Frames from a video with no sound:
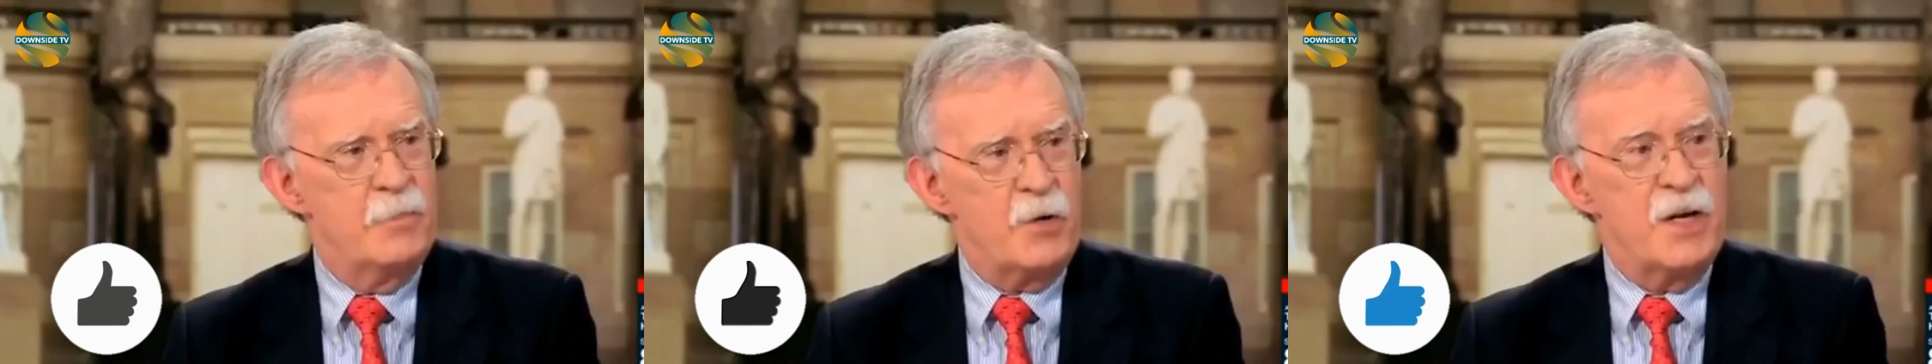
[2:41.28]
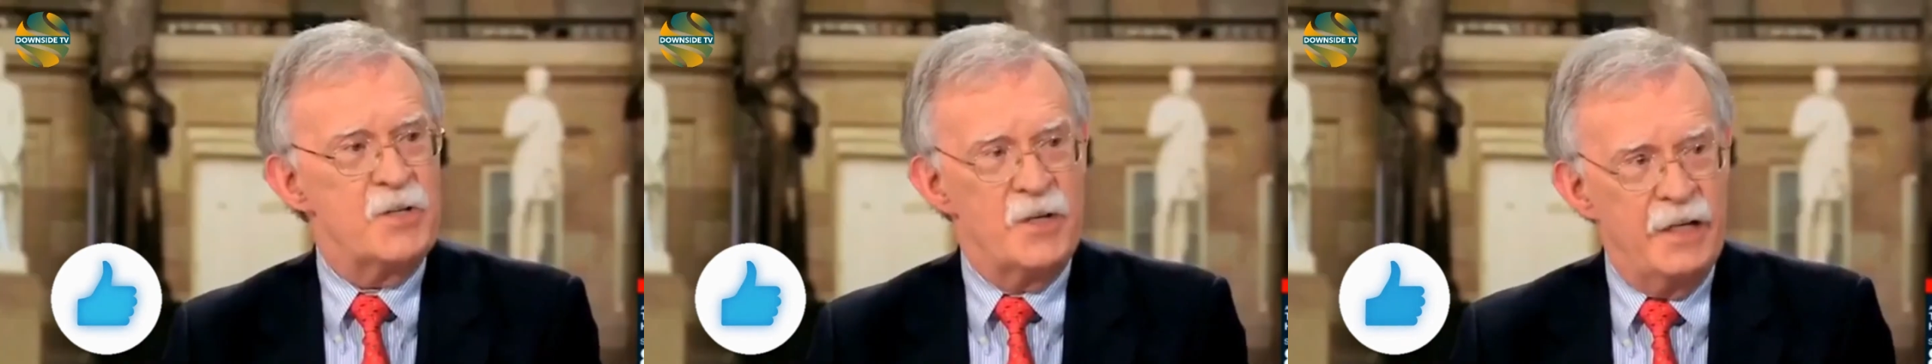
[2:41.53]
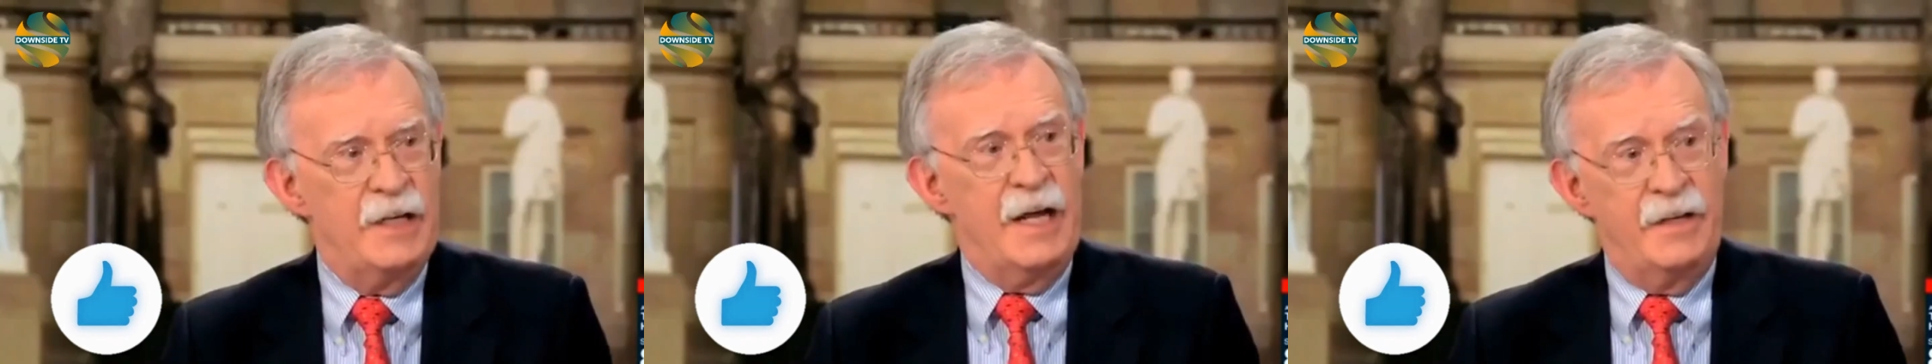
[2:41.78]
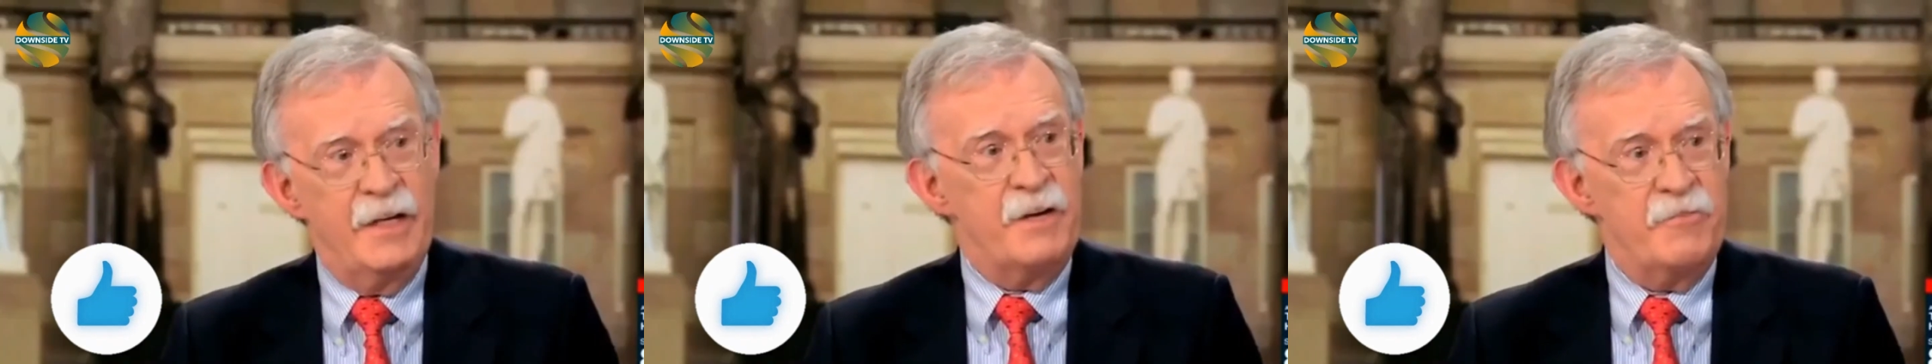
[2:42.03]
president,
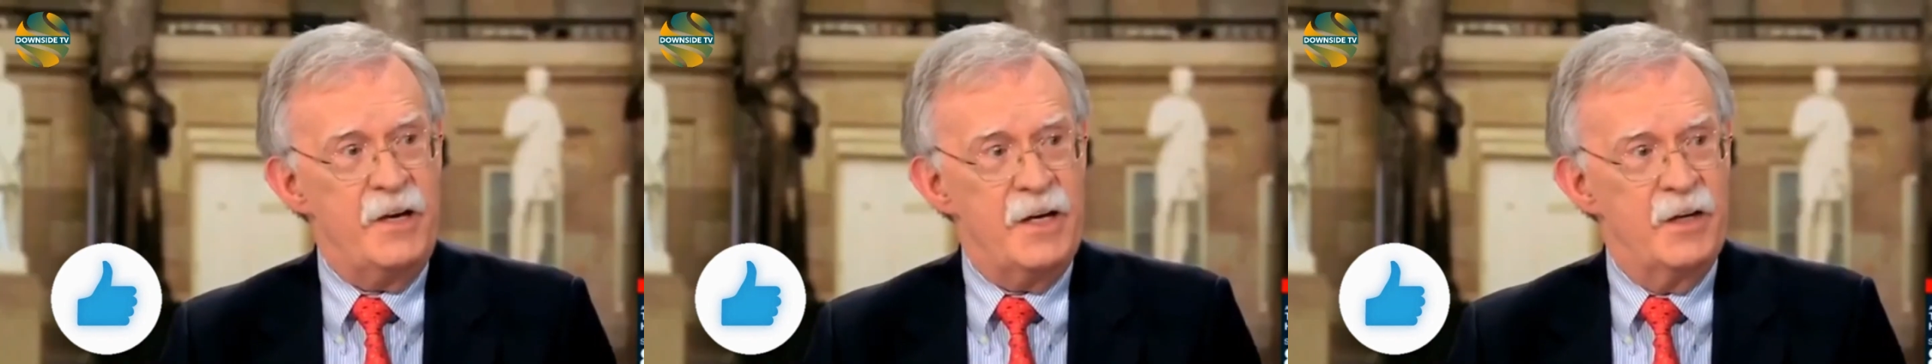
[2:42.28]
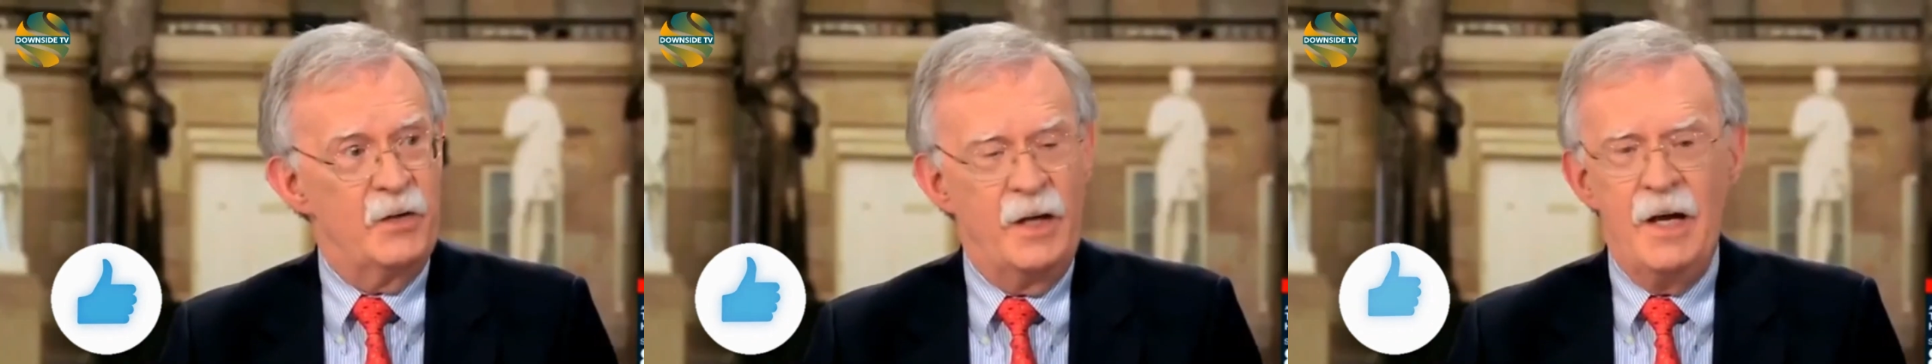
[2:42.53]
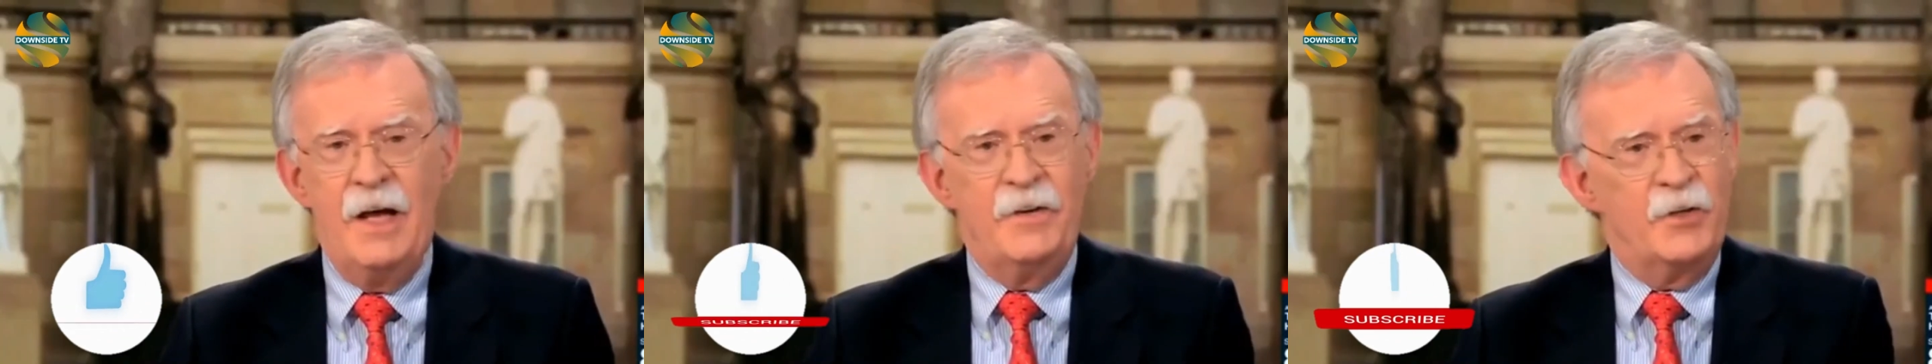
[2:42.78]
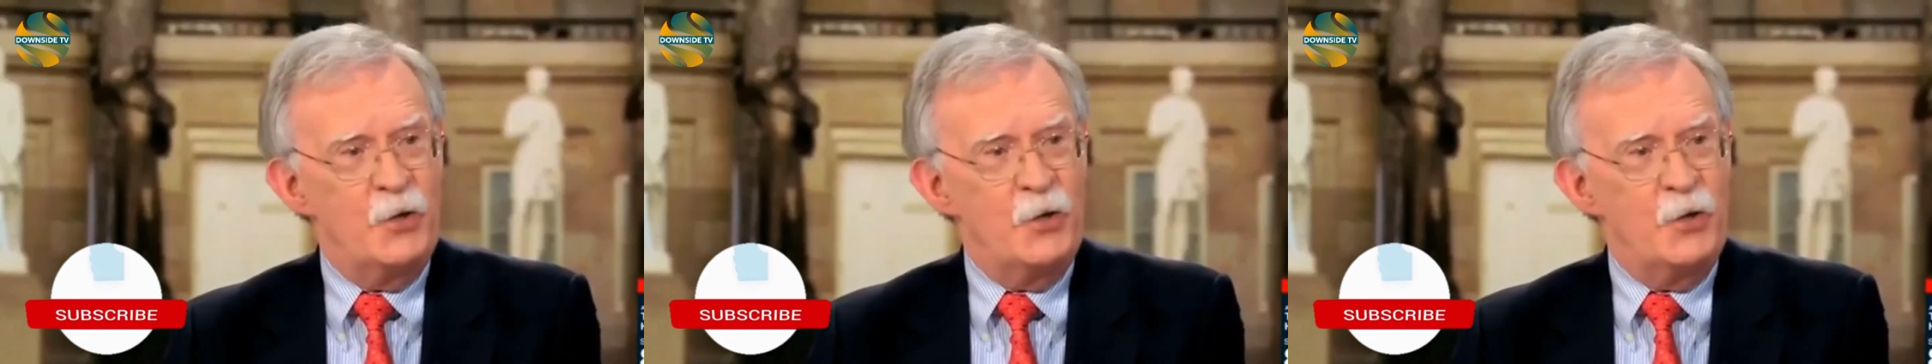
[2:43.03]
and they failed. The